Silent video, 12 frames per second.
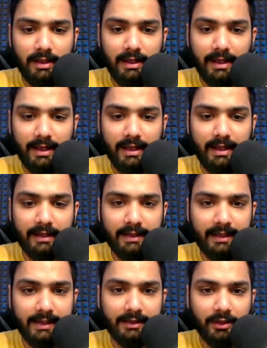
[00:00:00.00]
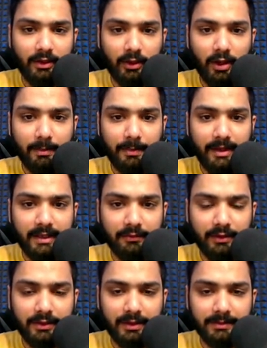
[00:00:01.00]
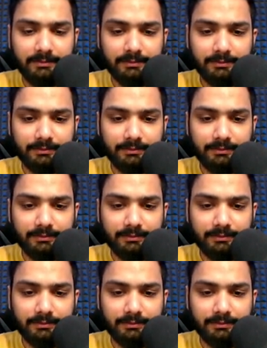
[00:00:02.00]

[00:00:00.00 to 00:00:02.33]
and I can crop and everything.